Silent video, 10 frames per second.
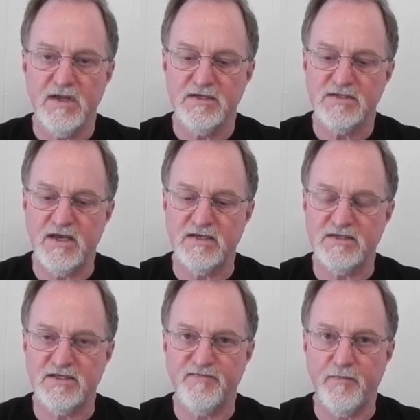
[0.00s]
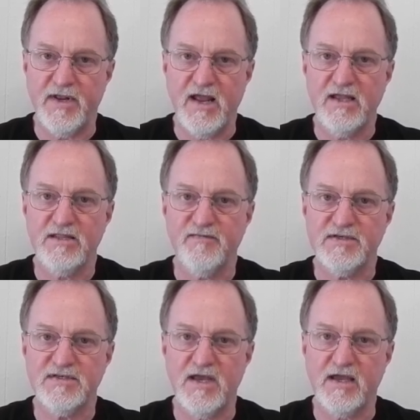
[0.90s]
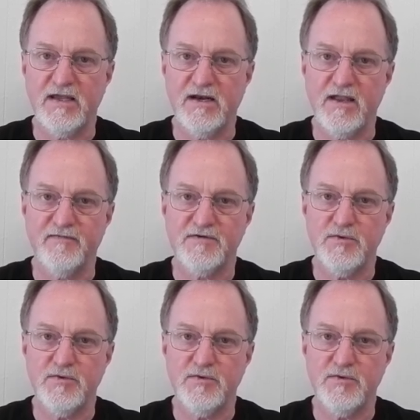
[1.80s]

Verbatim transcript: says it's from 1/8 of a second at